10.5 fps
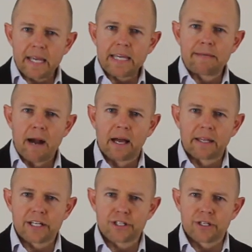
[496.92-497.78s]
email
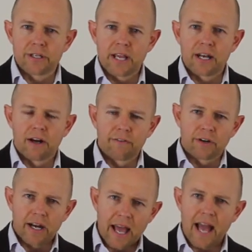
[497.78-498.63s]
engine, and I've
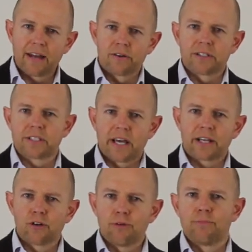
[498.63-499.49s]
got an add-on to
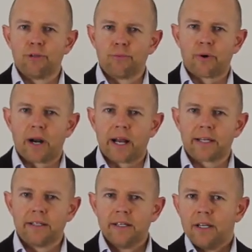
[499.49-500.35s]
that called
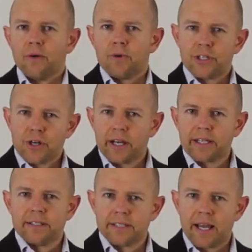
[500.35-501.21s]
Boomerang, which I
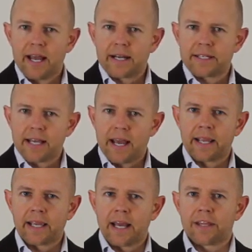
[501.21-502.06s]
can tag
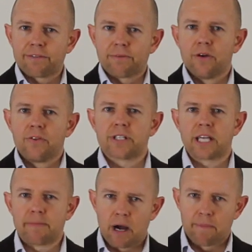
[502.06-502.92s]
saying, hey, throw this
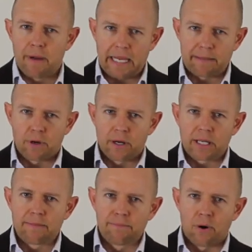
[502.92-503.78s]
email back in my
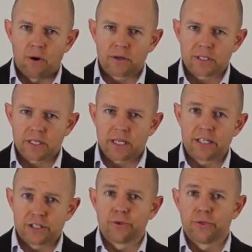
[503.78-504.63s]
inbox
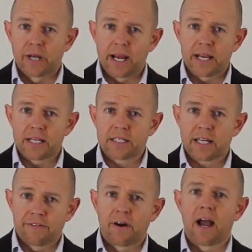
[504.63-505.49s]
in 2 days
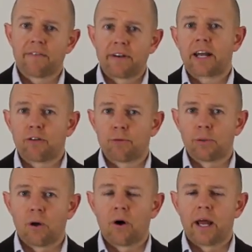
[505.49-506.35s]
if I haven't had a
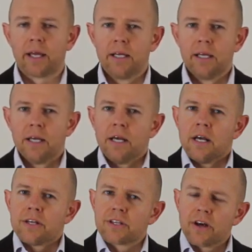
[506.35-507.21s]
reply.
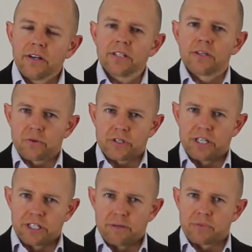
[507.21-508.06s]
So those little
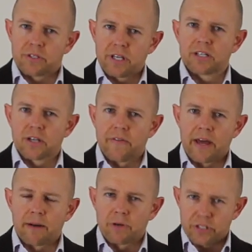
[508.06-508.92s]
systems, things like
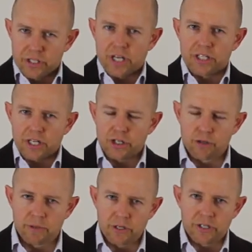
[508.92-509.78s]
that, I'm not suggesting you
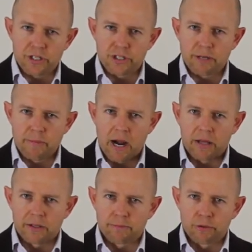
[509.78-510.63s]
should be using
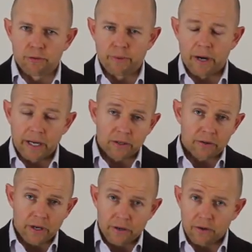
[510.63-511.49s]
Gmail and Boomerang,
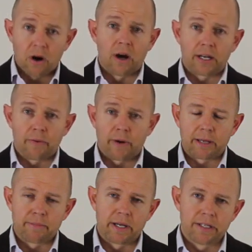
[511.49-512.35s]
although I'd highly
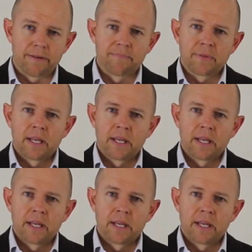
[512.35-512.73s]
recommend it.